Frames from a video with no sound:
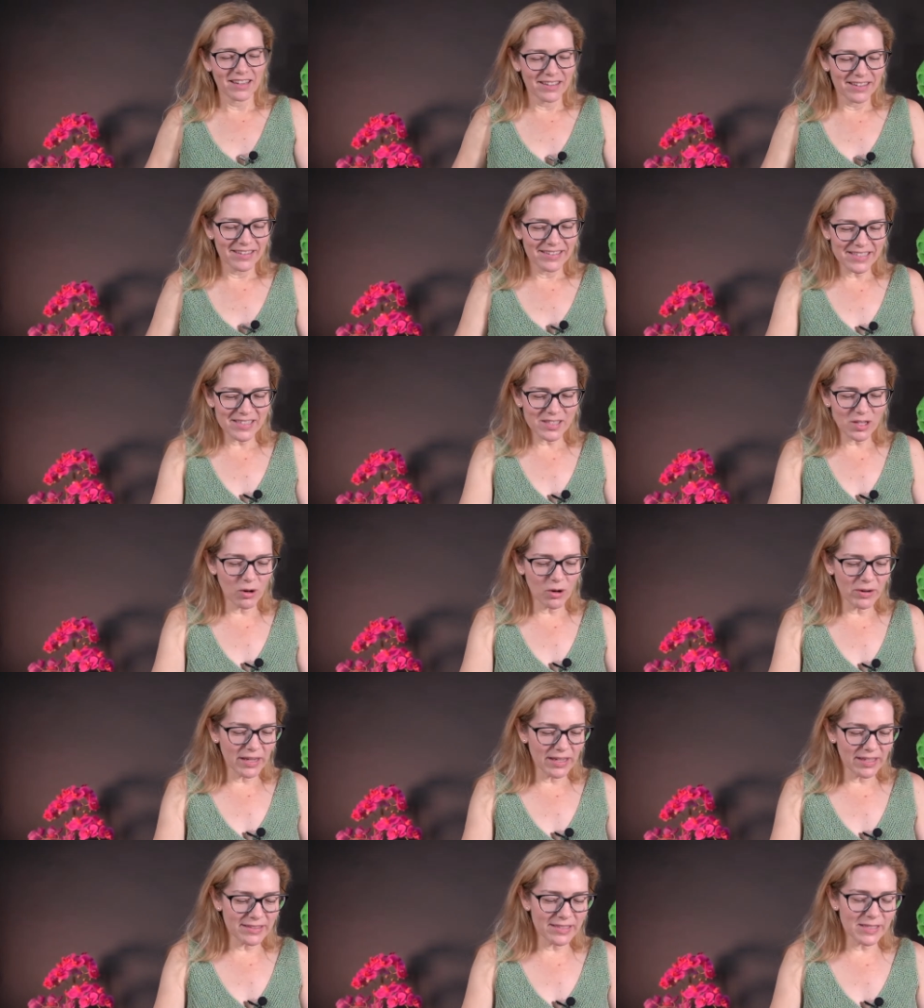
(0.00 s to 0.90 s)
So
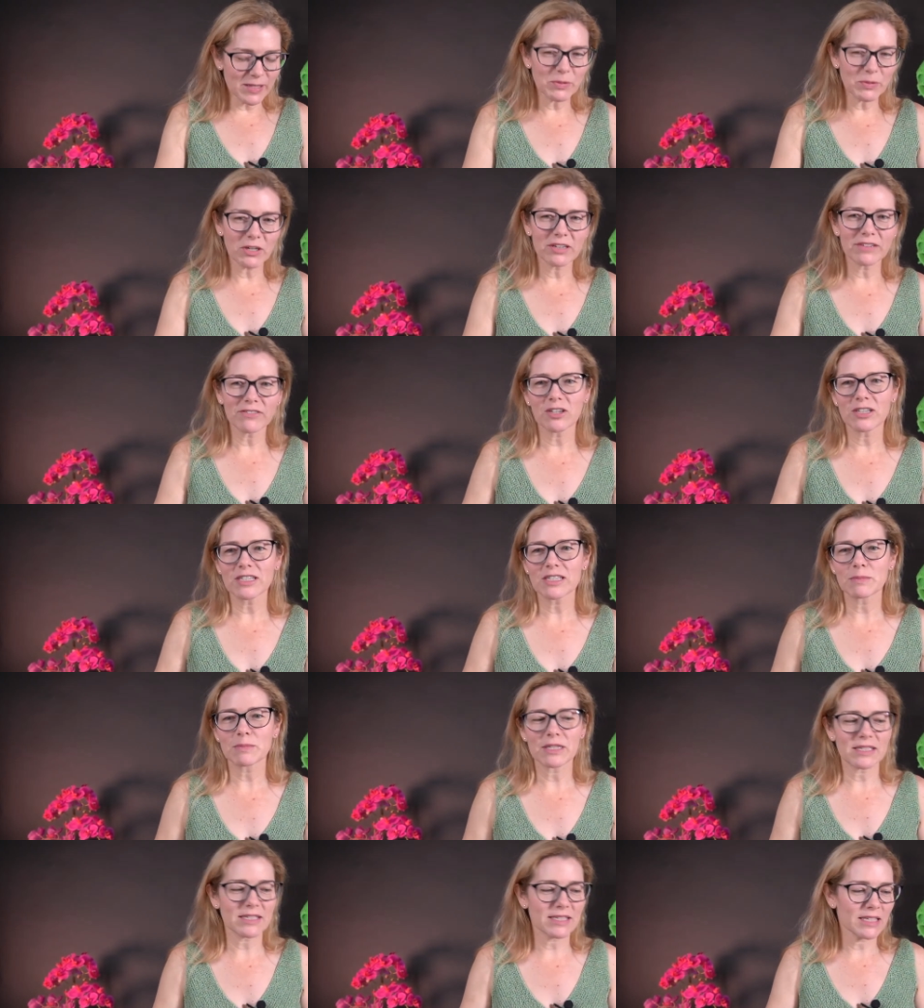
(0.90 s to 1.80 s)
in the spirit of
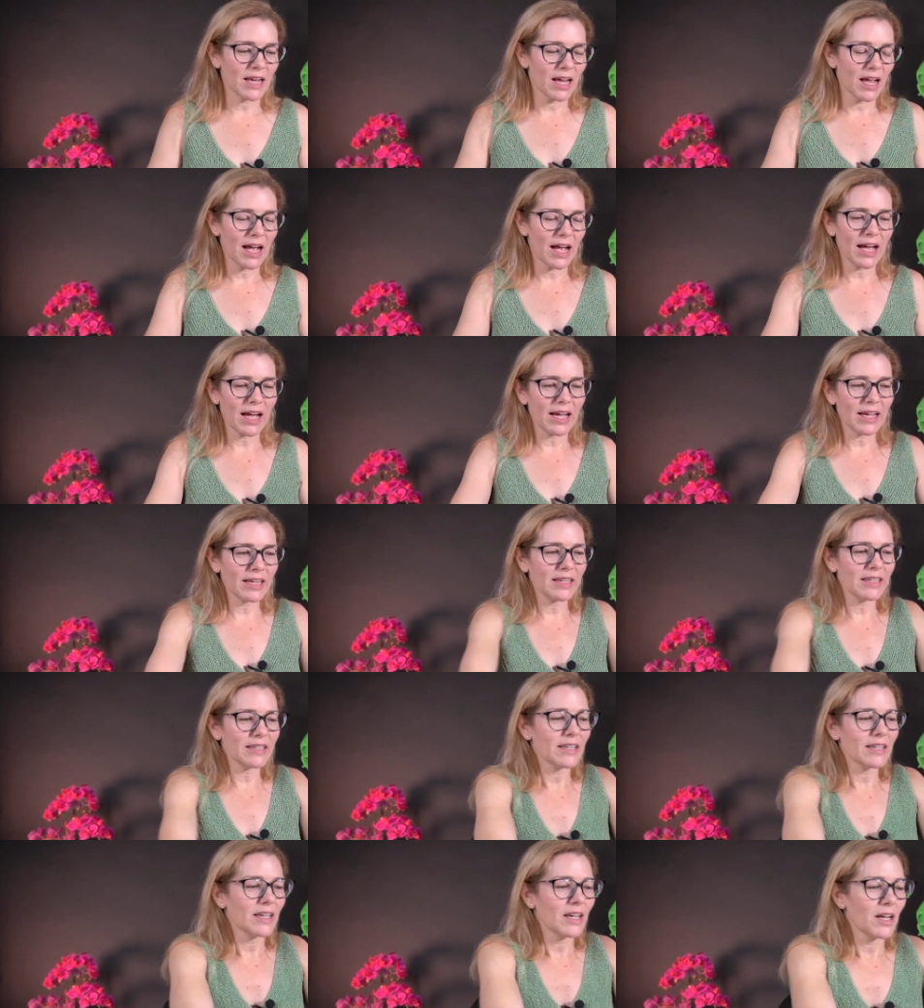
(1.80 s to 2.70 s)
Christmas,
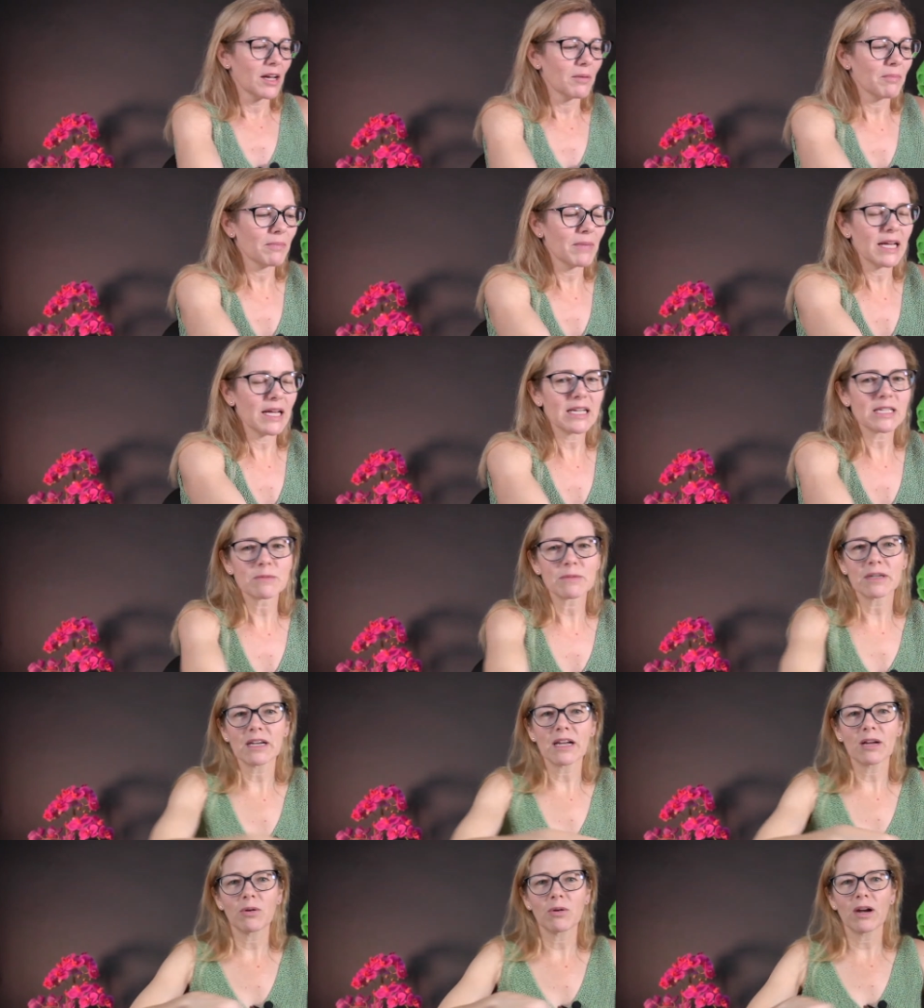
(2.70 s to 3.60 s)
my husband
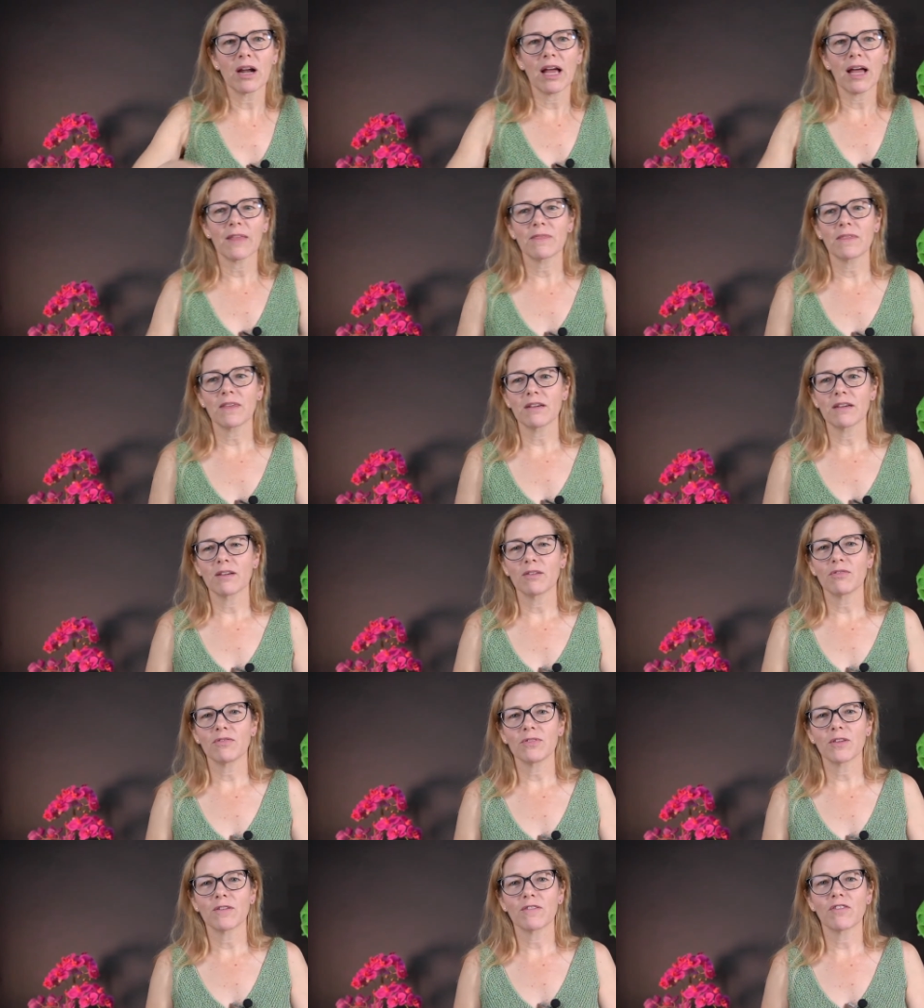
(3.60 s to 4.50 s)
and I were at
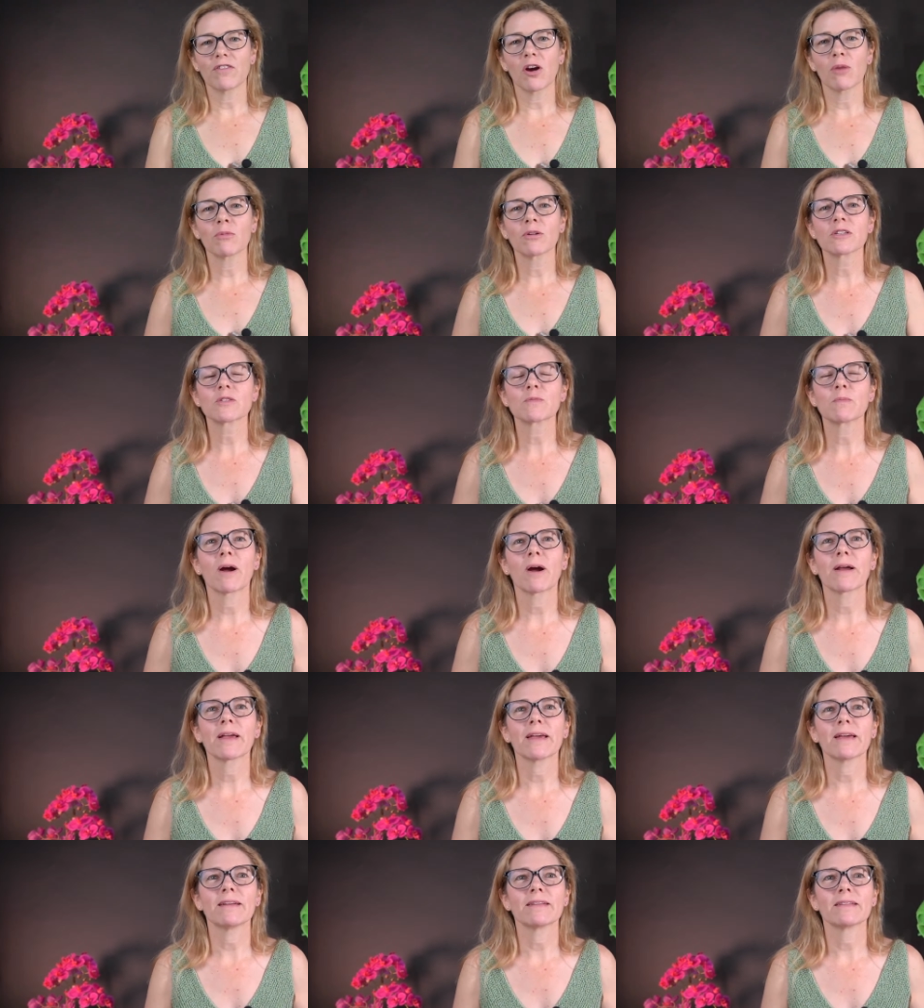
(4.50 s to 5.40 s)
the farmers
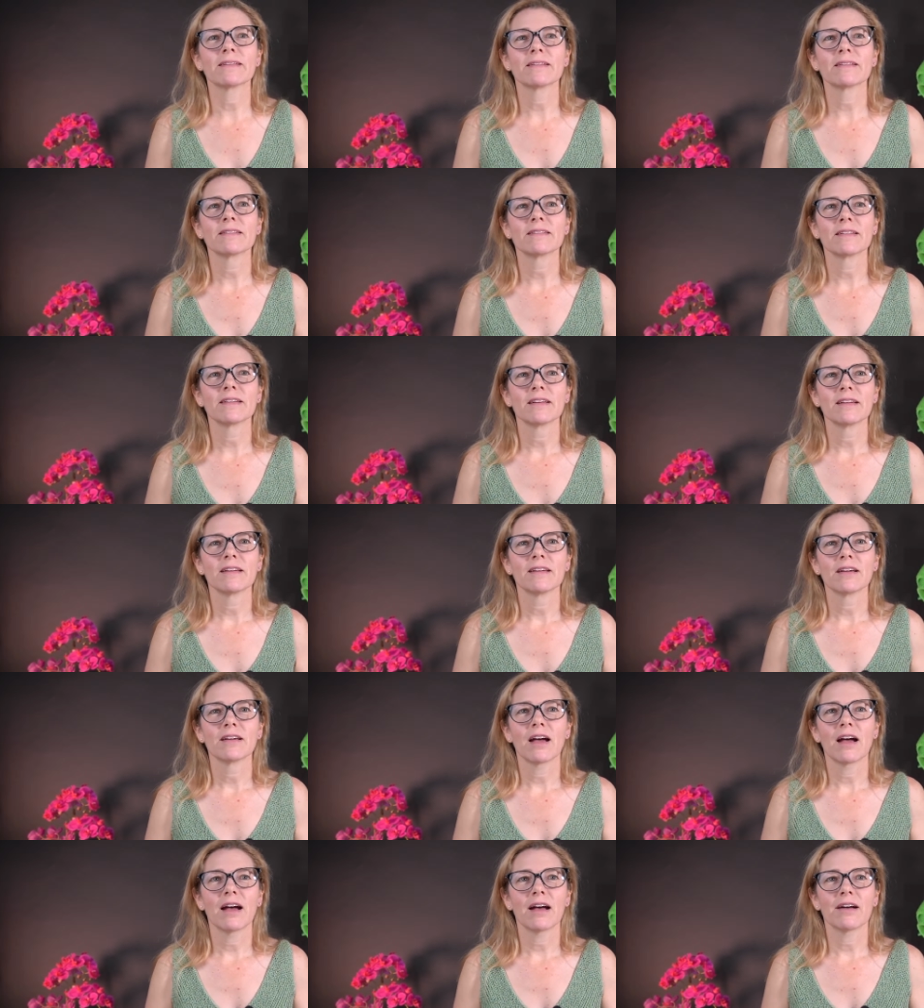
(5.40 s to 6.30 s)
market
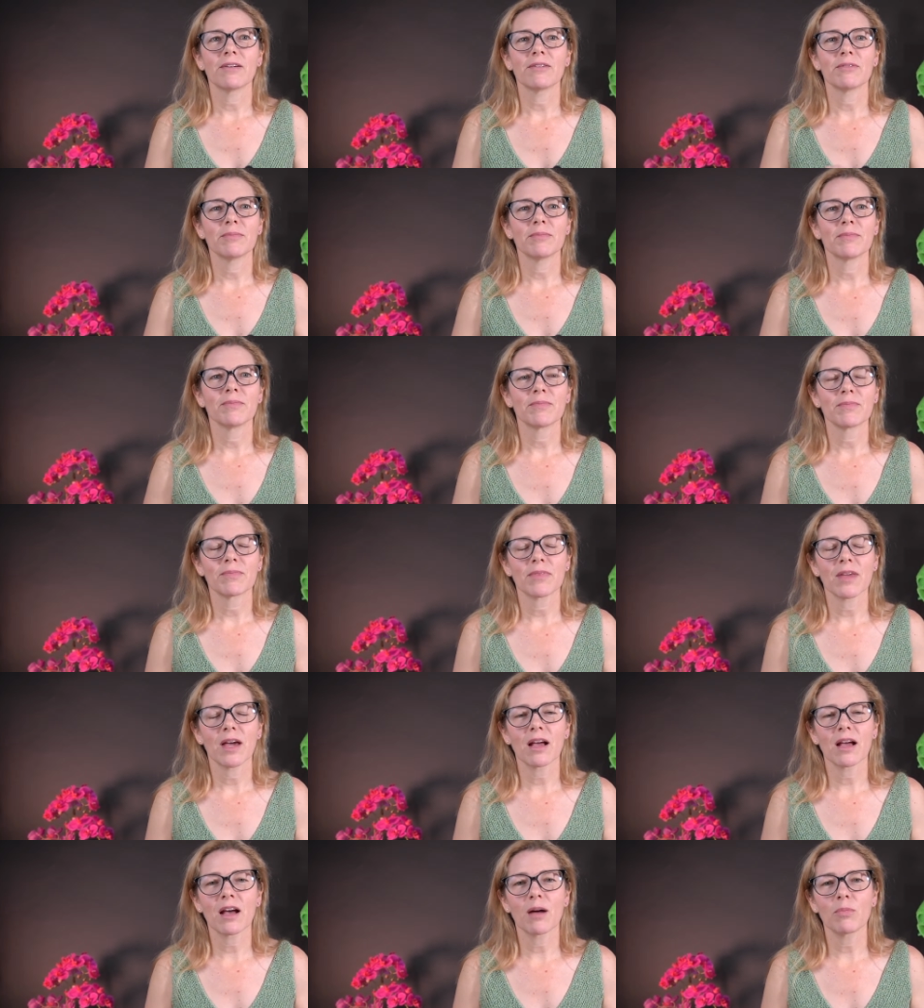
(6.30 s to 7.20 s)

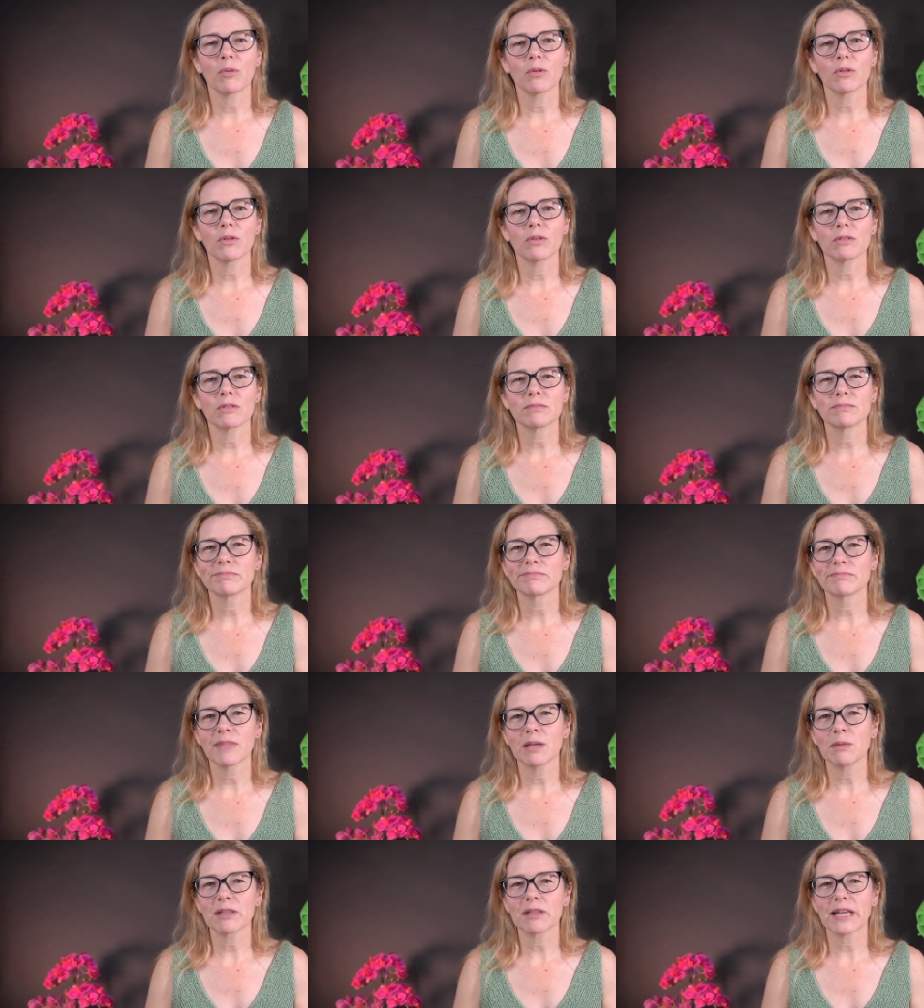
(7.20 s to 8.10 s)

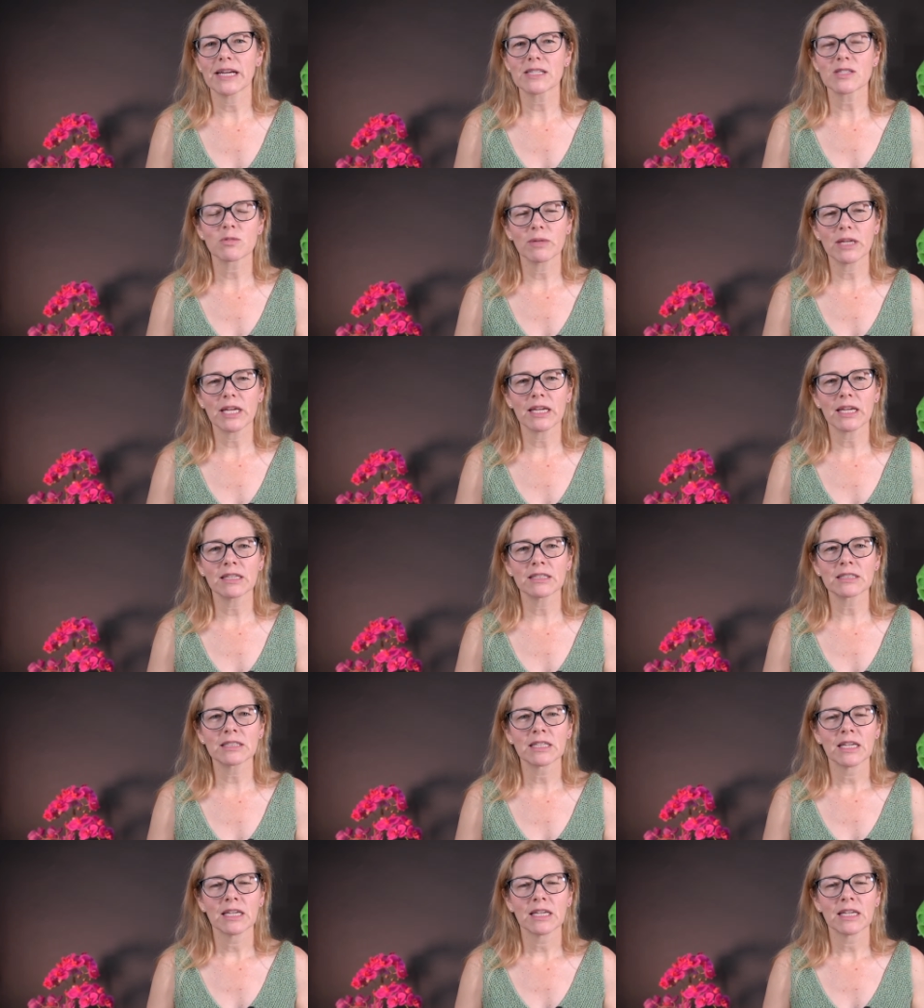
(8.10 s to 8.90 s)
maybe last weekend,